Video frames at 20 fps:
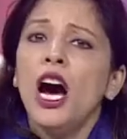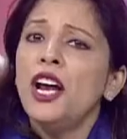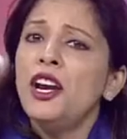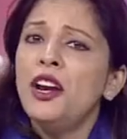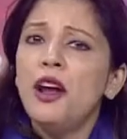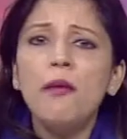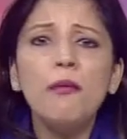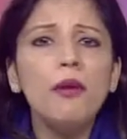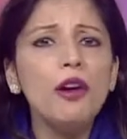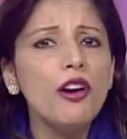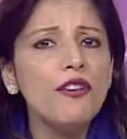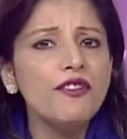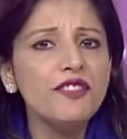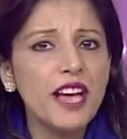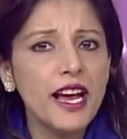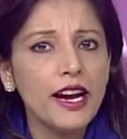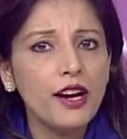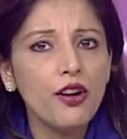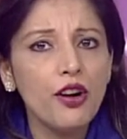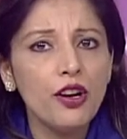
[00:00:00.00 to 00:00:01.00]
A number of
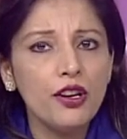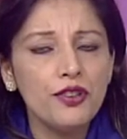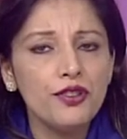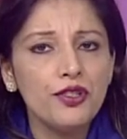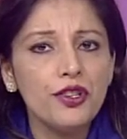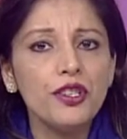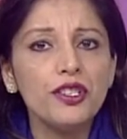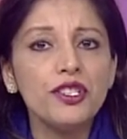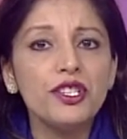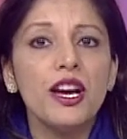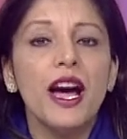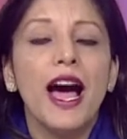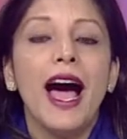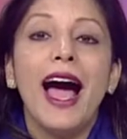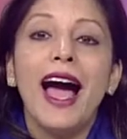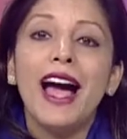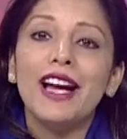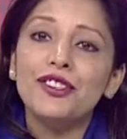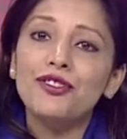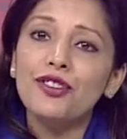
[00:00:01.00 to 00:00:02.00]
psychologists
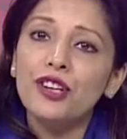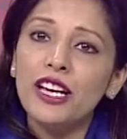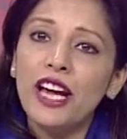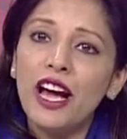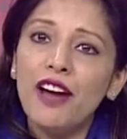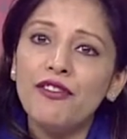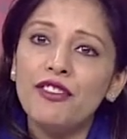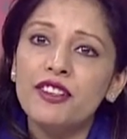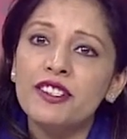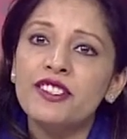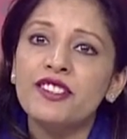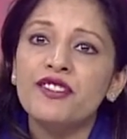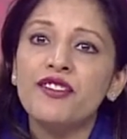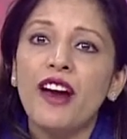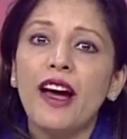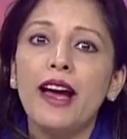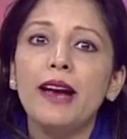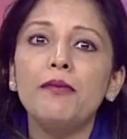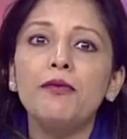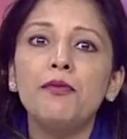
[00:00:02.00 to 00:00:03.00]
actually have
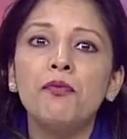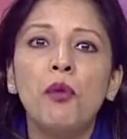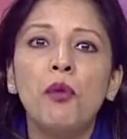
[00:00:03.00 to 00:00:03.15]
described